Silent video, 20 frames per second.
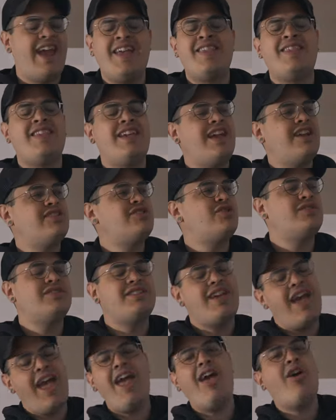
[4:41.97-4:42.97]
And the answer is
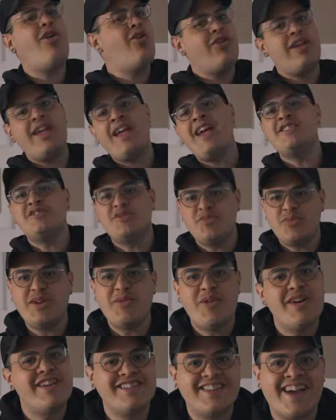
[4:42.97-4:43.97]
hell yes, we
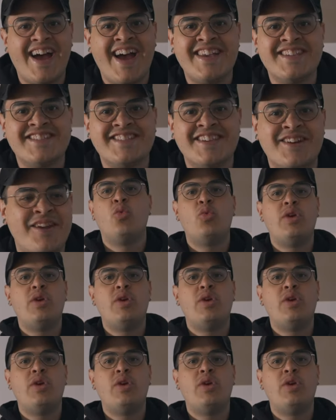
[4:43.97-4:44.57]
went to Iceland.